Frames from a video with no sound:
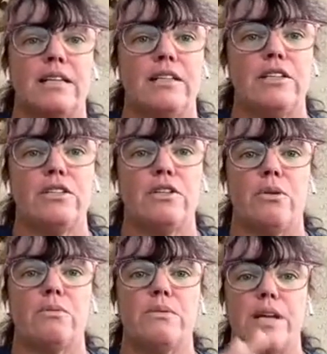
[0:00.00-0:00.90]
and you
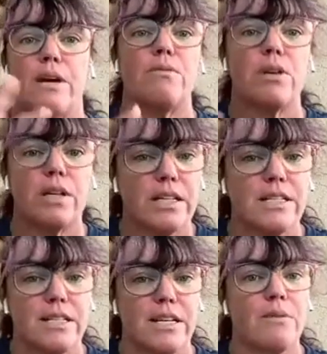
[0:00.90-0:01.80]
know, networking
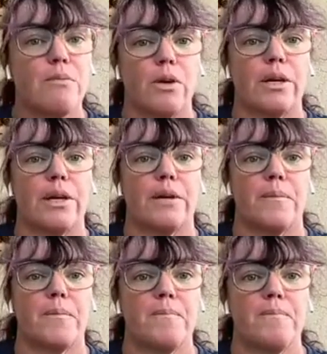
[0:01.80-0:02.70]
is networking.
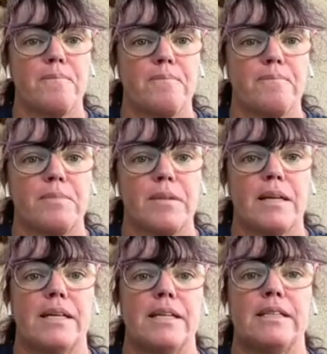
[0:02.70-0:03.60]

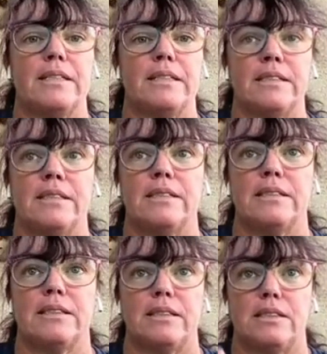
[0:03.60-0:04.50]
It
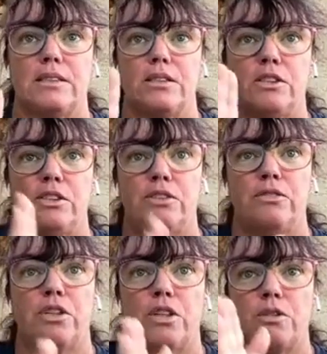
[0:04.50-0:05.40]
is, you
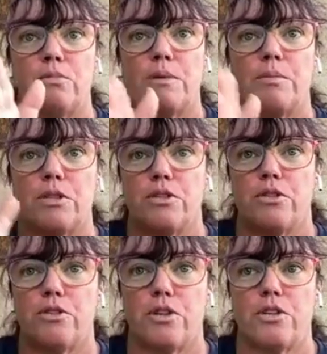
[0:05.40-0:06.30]
talk to one person
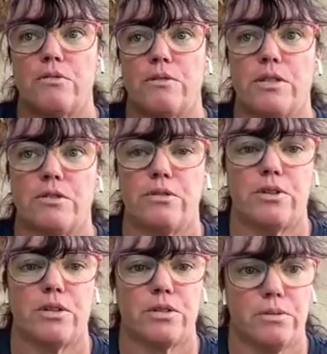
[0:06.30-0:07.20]
who talks to another who
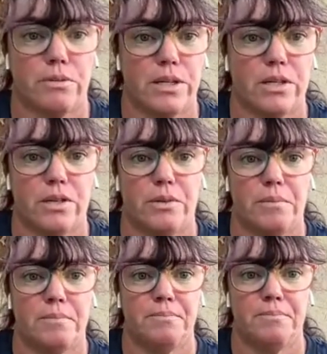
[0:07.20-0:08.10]
talks to another.